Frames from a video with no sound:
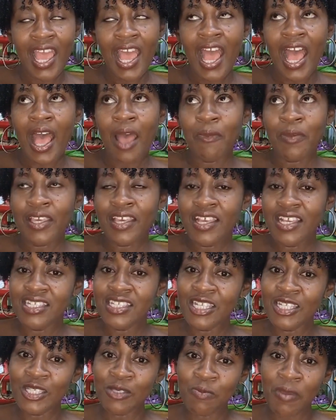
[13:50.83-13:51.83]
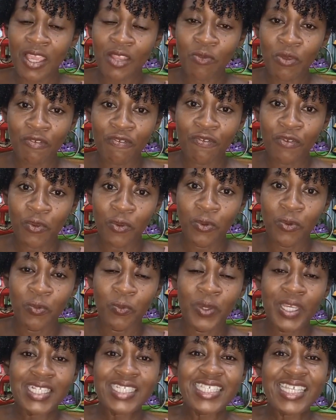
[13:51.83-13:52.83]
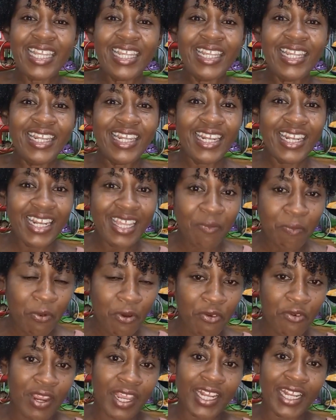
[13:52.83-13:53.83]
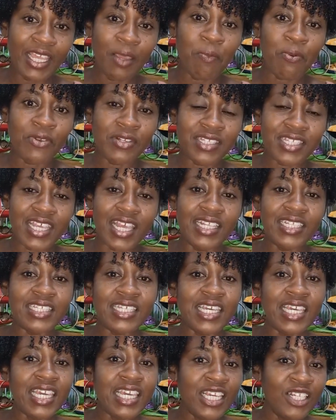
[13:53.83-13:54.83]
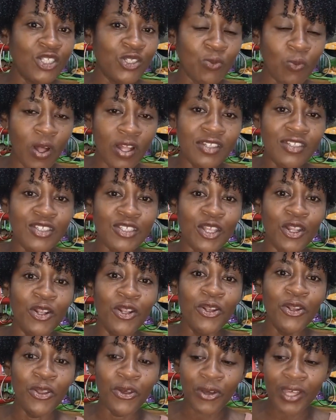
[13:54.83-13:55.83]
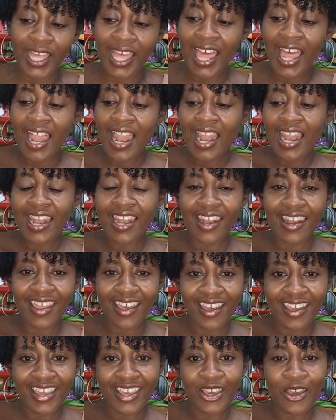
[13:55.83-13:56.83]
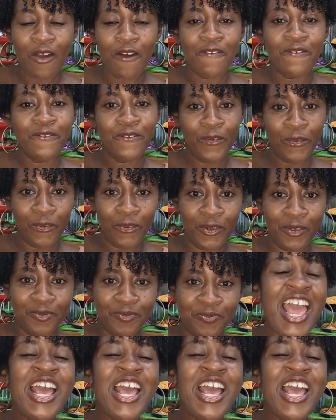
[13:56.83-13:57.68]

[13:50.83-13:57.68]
and because it's made with food, we deliberately present each one to look like food.